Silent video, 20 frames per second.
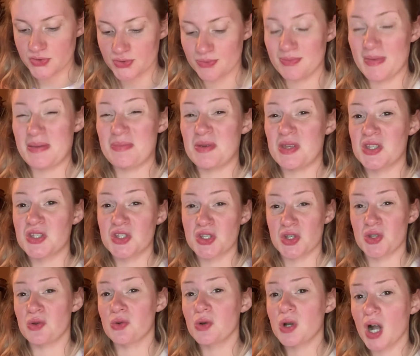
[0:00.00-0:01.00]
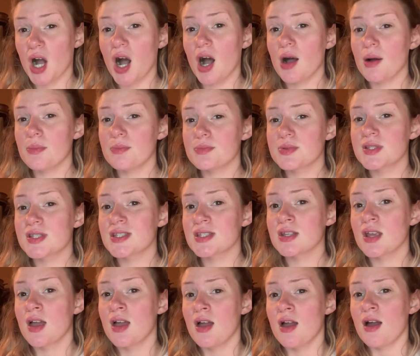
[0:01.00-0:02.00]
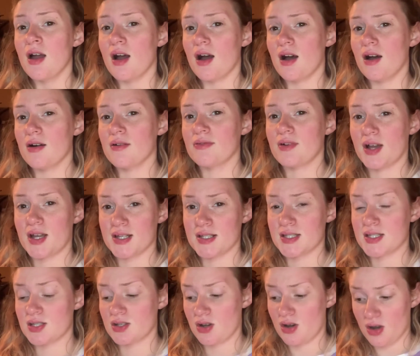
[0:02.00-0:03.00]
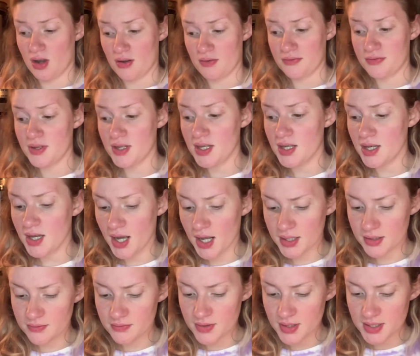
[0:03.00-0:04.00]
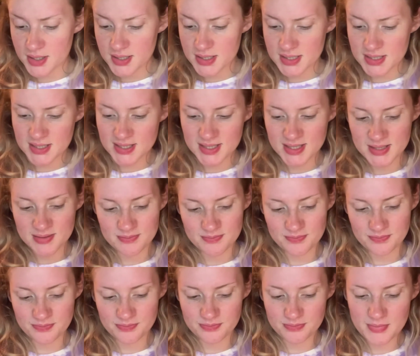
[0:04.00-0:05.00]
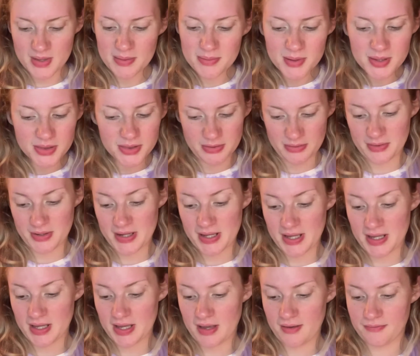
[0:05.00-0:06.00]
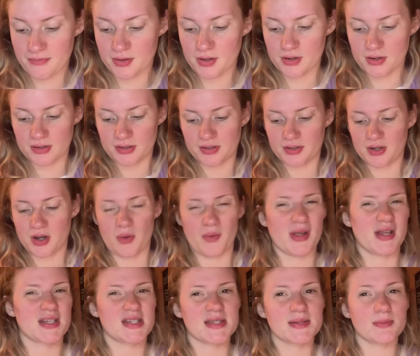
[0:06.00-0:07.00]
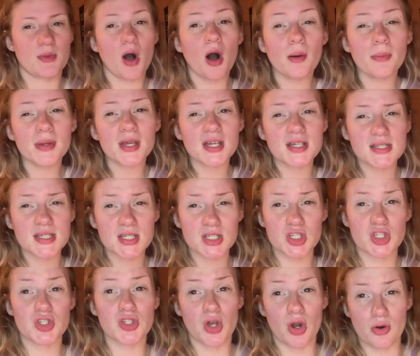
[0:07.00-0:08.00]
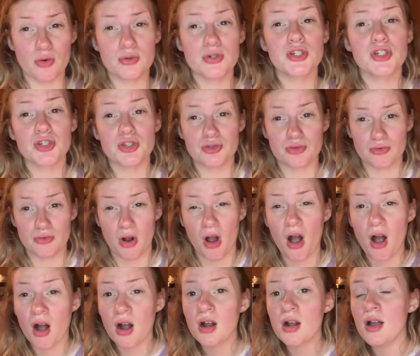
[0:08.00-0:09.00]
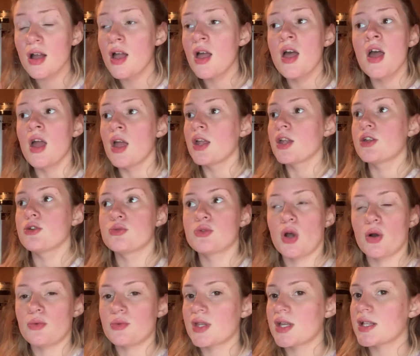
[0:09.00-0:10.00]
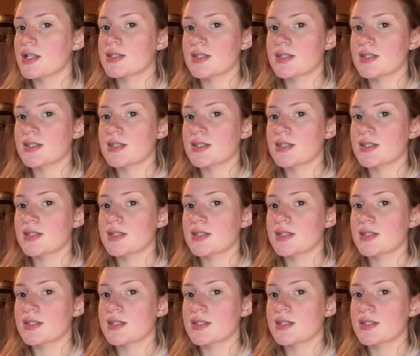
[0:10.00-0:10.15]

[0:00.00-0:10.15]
maybe 2 cups of iced coffee out of this. Maybe 3 if you're going small, because it's so strong. You don't need a